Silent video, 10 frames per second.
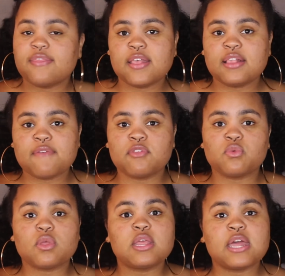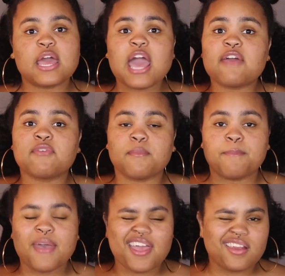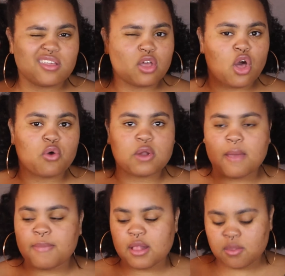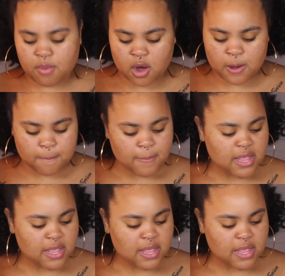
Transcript: This stuff is really good. I got it from Petco, not PetSmart.